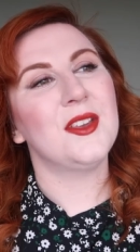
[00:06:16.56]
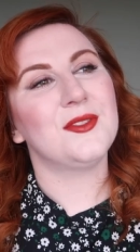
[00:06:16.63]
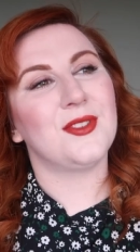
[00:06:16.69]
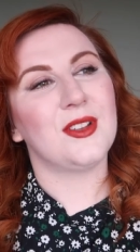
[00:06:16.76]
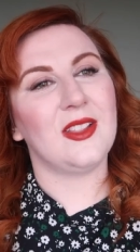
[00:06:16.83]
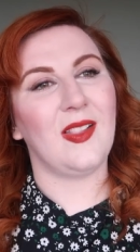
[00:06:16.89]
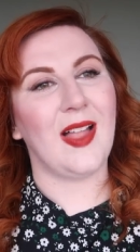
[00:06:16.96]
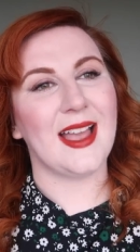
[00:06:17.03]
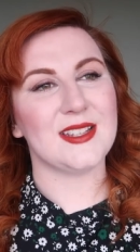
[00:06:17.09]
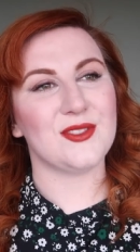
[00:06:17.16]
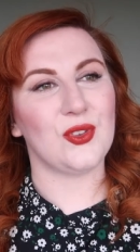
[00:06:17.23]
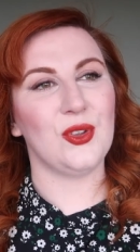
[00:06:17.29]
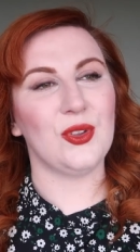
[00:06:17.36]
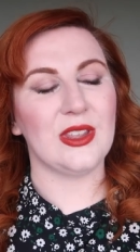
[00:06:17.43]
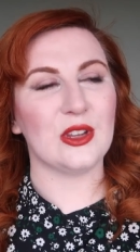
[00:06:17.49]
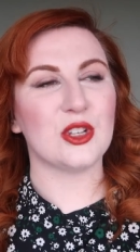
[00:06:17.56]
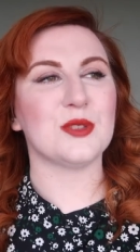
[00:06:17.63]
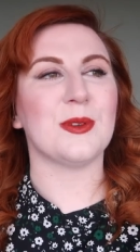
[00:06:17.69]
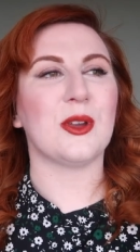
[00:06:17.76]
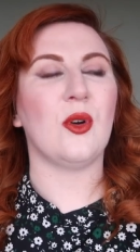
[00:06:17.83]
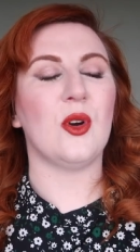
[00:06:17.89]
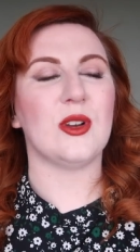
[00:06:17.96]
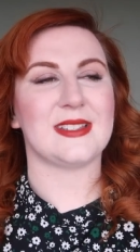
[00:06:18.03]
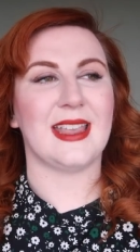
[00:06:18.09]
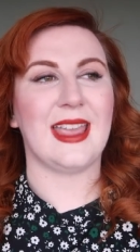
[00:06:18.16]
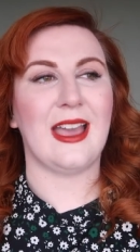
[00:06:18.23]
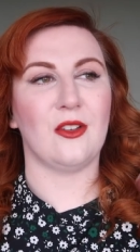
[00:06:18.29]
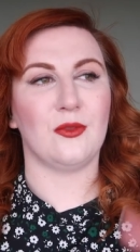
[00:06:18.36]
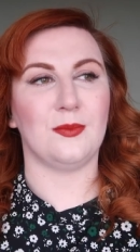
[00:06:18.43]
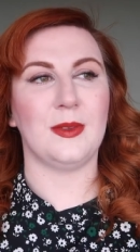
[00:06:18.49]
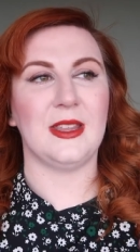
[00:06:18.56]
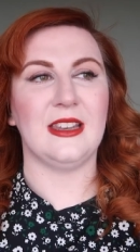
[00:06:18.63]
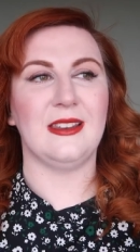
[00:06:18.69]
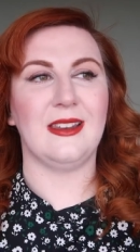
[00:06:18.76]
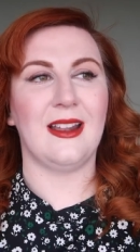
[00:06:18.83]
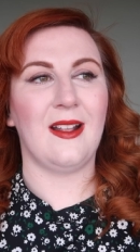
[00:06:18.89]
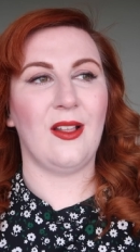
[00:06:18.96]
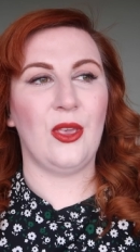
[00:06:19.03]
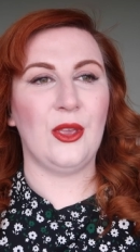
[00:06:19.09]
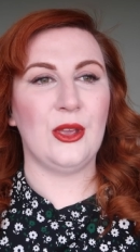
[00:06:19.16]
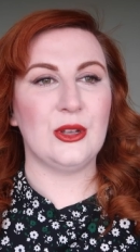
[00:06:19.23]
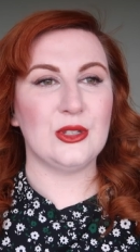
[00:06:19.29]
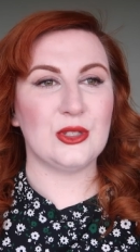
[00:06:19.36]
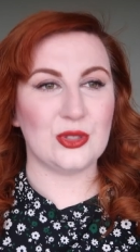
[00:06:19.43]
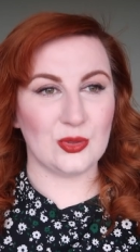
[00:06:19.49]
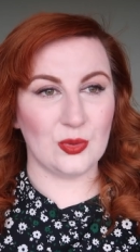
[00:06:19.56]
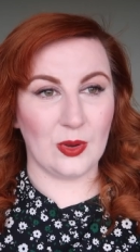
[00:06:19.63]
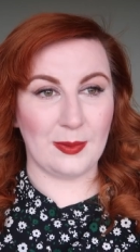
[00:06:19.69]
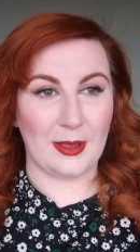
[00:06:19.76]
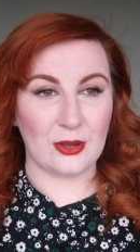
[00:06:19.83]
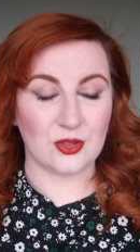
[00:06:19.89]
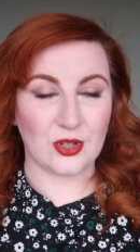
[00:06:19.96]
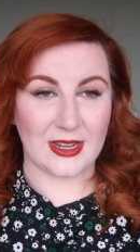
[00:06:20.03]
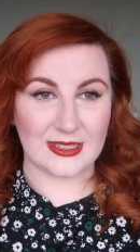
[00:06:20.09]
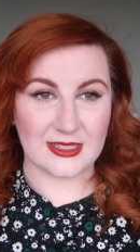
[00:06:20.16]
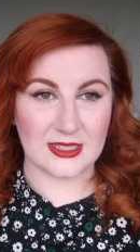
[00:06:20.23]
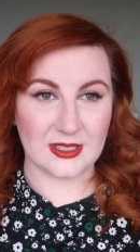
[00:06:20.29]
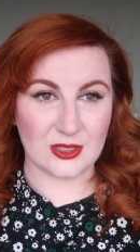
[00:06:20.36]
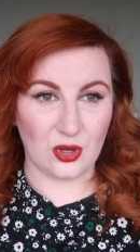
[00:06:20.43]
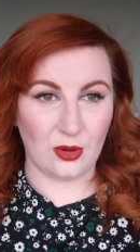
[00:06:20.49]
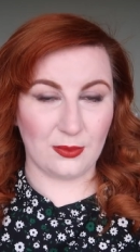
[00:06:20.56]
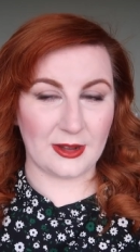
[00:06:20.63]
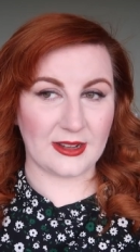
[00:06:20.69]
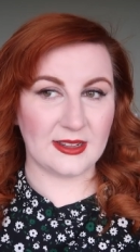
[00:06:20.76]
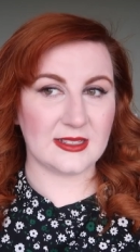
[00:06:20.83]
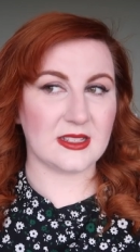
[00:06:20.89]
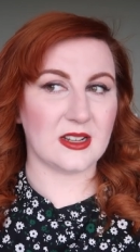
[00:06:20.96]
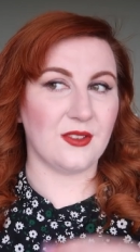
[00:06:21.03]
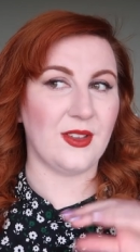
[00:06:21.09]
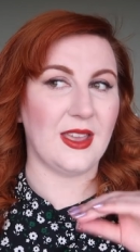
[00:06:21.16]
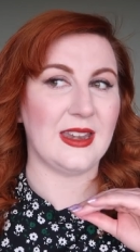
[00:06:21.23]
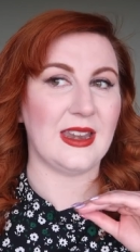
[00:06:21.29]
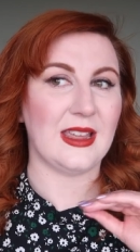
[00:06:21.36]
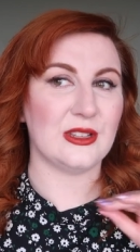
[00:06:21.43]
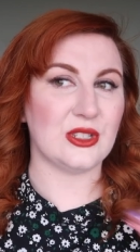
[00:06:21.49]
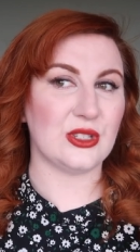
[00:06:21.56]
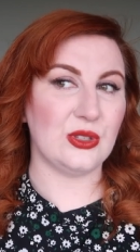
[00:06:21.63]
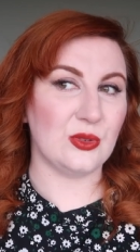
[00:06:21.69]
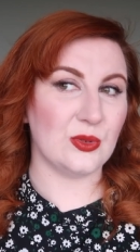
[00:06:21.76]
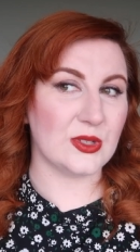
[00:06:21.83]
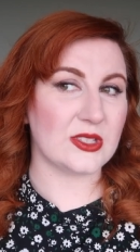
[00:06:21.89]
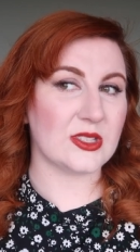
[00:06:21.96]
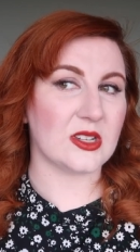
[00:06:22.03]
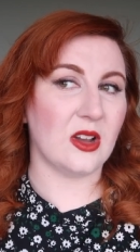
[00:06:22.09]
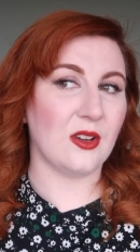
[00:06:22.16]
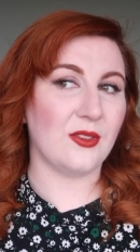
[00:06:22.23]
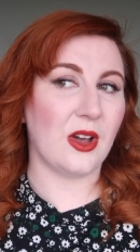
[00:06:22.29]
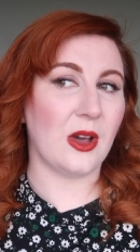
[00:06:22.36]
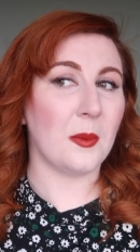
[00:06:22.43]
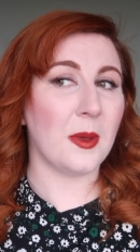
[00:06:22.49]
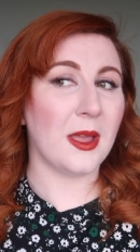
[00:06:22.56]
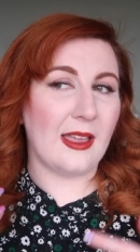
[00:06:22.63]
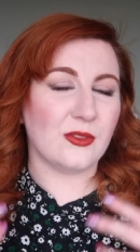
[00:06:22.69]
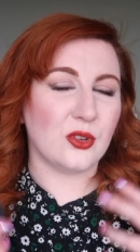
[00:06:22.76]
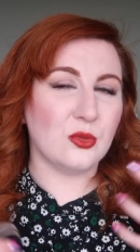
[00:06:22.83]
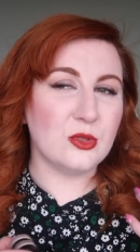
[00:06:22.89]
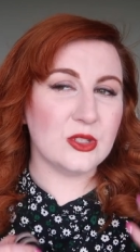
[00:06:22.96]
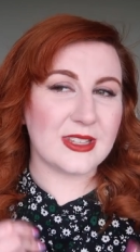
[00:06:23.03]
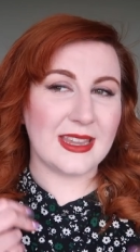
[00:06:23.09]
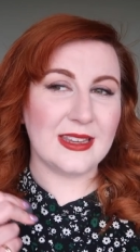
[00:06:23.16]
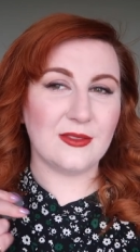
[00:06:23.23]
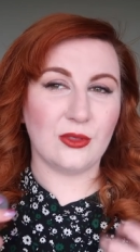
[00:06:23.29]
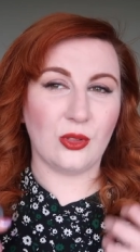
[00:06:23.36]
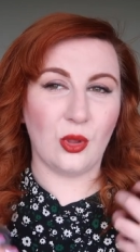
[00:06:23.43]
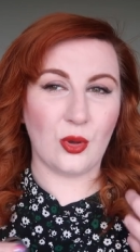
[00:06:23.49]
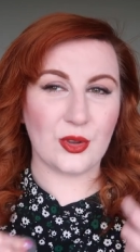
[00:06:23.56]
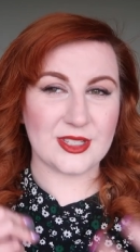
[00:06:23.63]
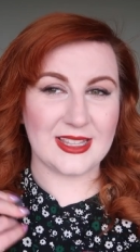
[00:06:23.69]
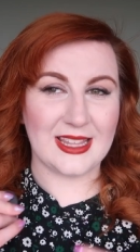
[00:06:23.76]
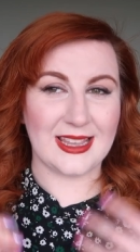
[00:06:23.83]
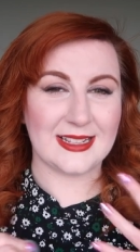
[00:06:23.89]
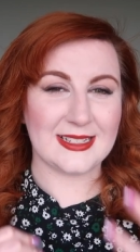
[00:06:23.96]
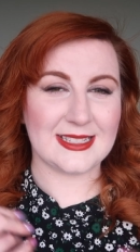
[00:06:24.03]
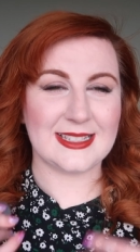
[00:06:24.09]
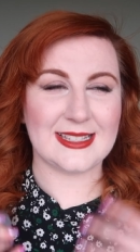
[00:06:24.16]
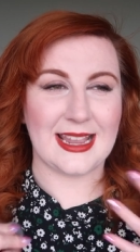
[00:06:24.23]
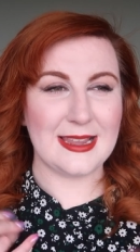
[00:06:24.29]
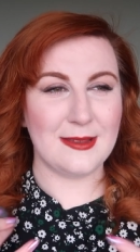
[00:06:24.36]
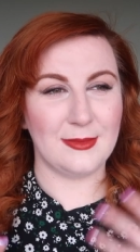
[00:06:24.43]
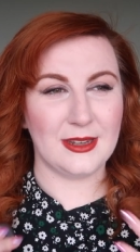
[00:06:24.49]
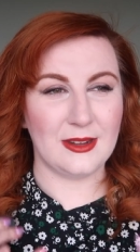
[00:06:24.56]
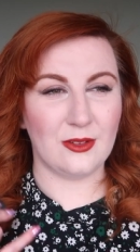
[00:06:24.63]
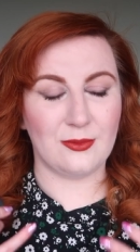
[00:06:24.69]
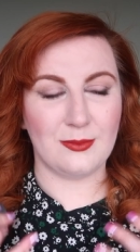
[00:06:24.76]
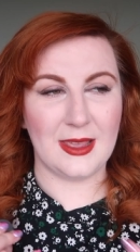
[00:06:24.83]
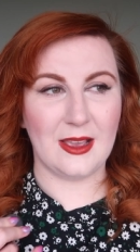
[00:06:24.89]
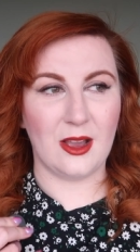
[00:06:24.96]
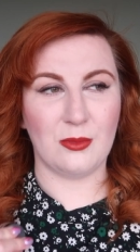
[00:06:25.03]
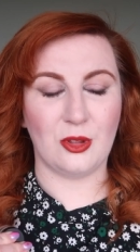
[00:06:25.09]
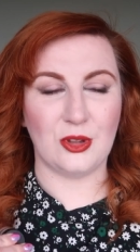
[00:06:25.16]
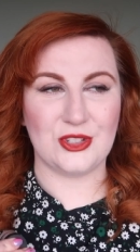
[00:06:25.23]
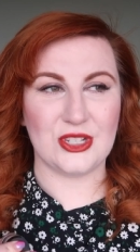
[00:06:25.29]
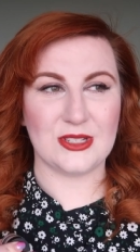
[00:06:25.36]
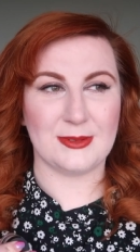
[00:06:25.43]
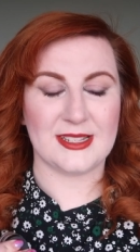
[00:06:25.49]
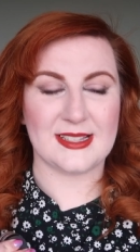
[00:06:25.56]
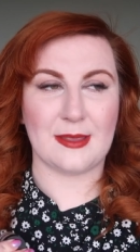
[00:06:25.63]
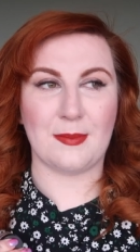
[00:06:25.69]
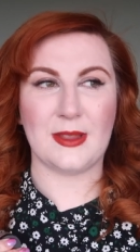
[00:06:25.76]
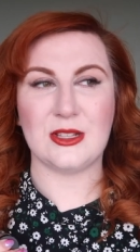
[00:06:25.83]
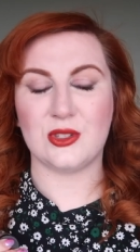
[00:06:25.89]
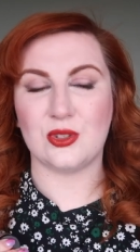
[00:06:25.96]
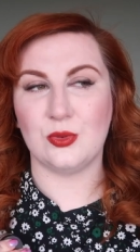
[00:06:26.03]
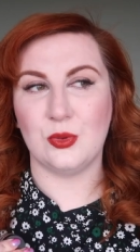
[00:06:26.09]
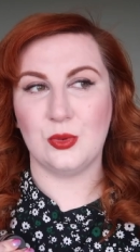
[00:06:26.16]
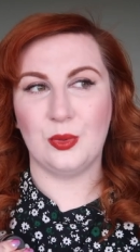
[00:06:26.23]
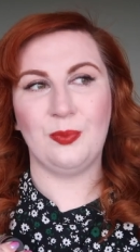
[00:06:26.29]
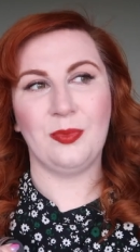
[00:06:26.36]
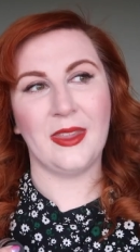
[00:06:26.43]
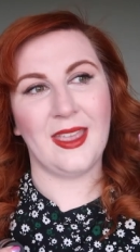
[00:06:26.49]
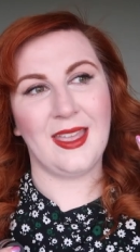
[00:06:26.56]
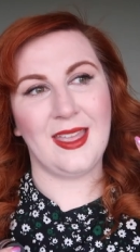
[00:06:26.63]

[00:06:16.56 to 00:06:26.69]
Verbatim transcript: for the last few years, because I have been so about trying to stop bringing stuff in and to use stuff up, I've almost kind of lost the excitement of makeup launches because I've been so